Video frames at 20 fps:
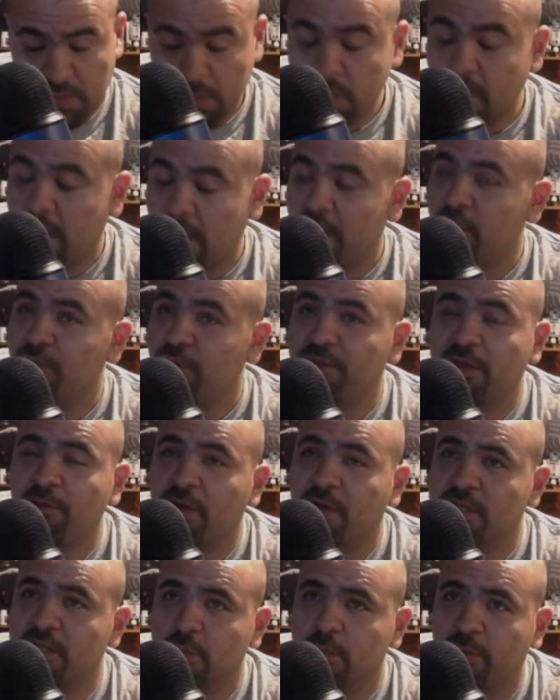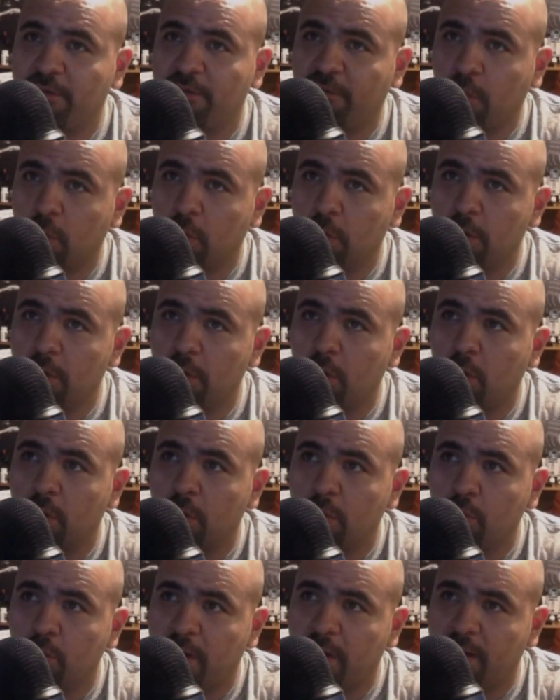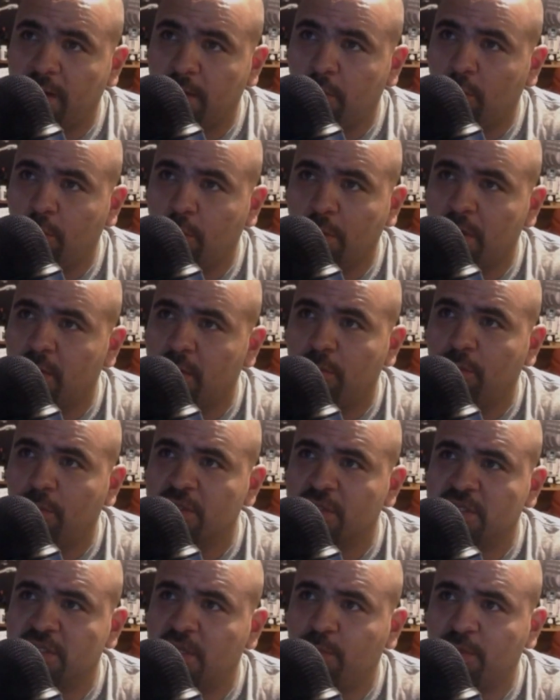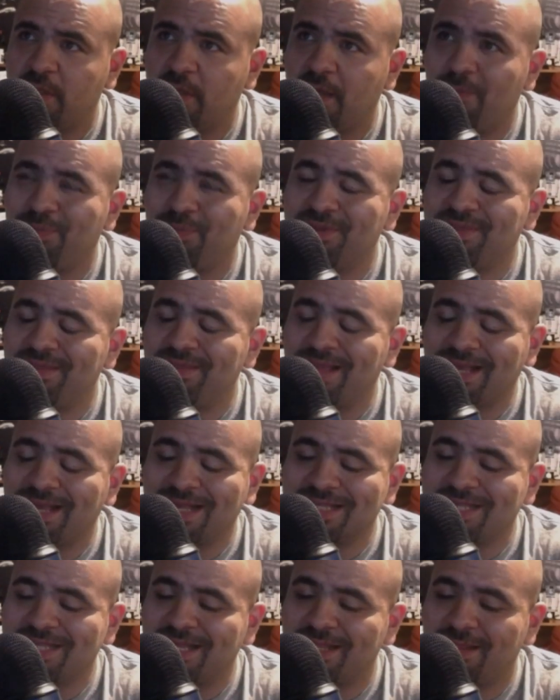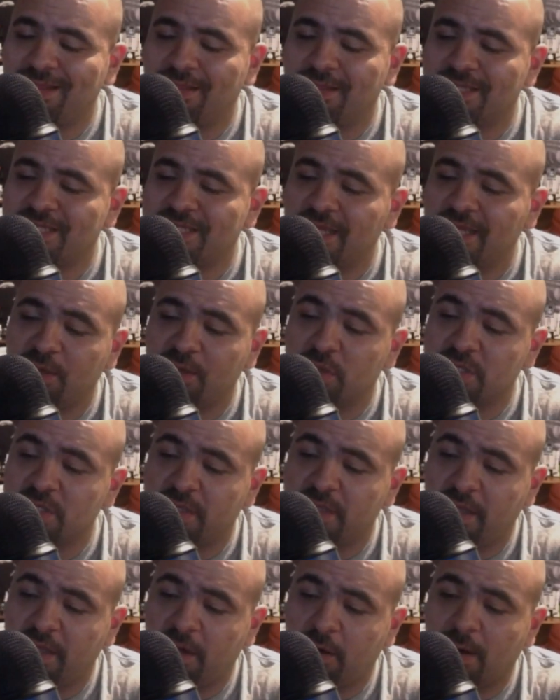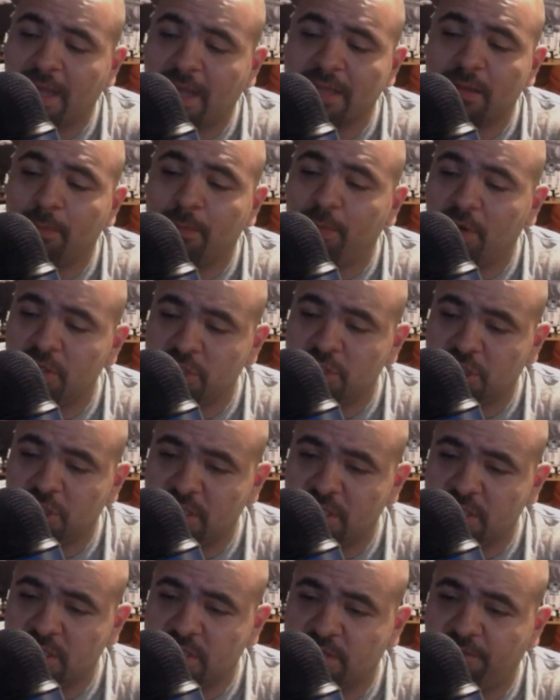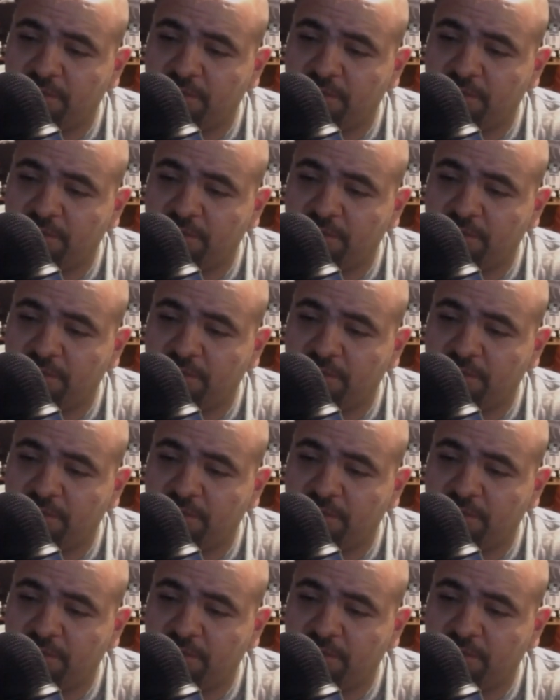I don't know if they wrestled before or what's up with that. But like I said, the selling wasn't there on the punches.